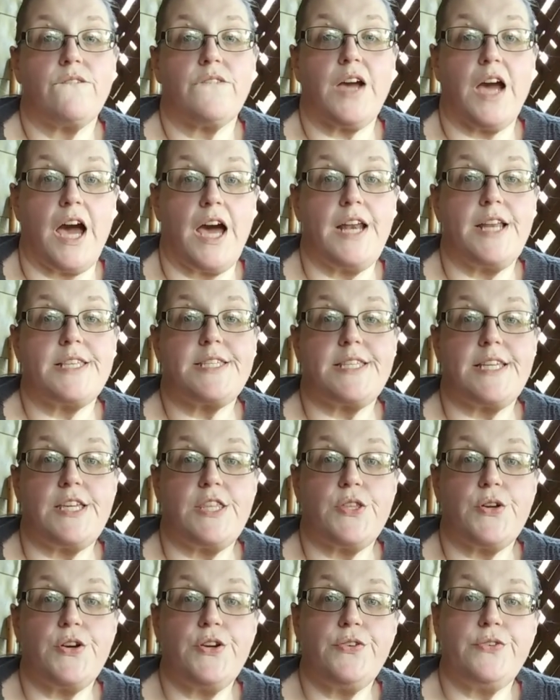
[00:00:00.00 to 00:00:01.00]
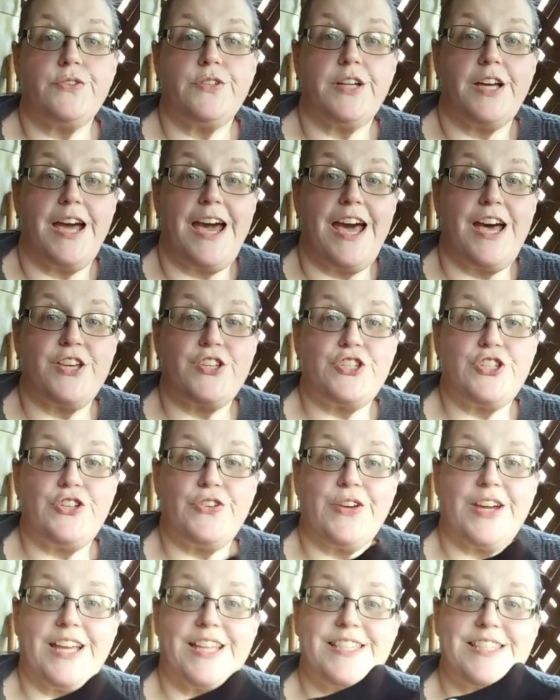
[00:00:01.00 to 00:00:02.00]
kind of see-through, as you
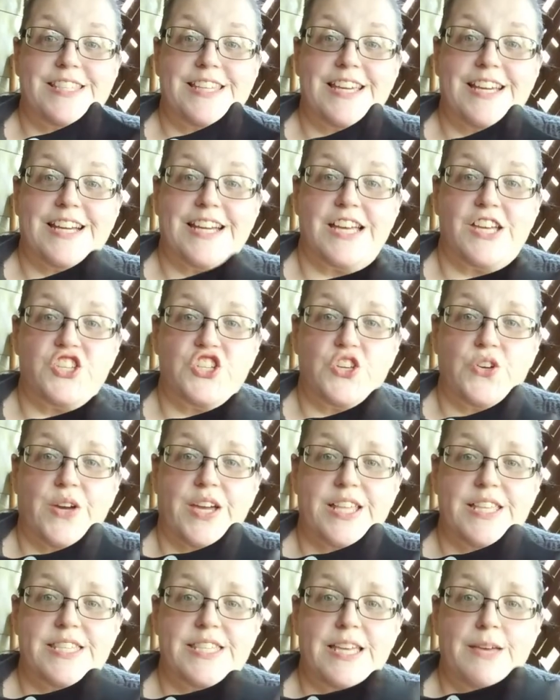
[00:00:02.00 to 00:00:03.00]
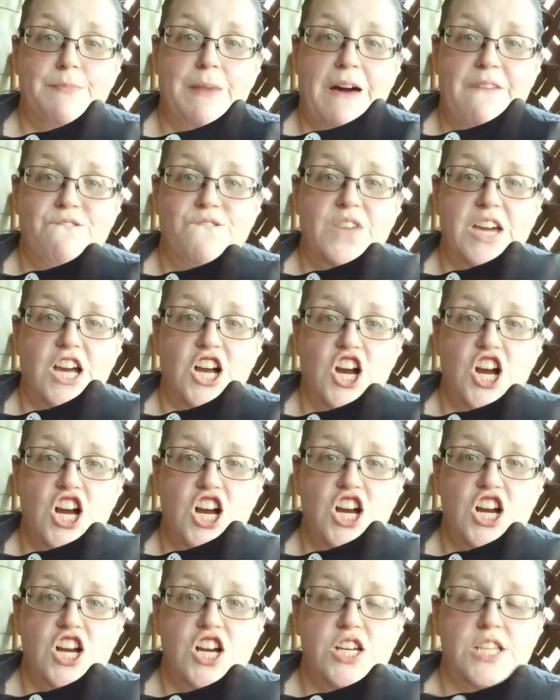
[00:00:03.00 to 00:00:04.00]
can see, because you can see my
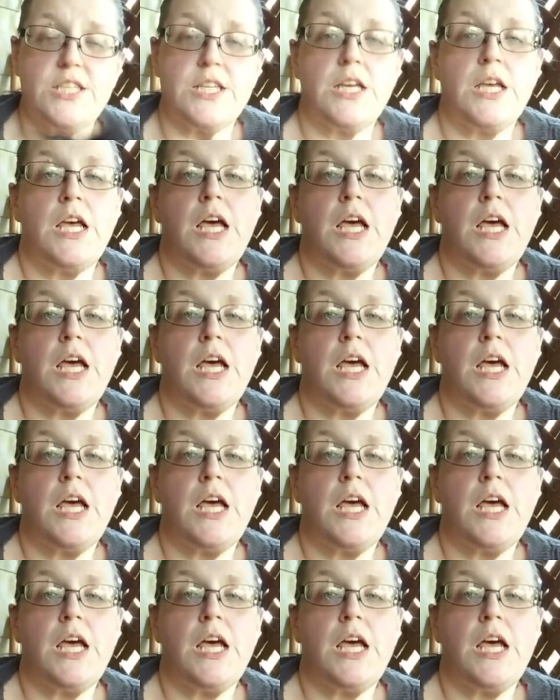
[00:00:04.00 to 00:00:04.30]
fingers.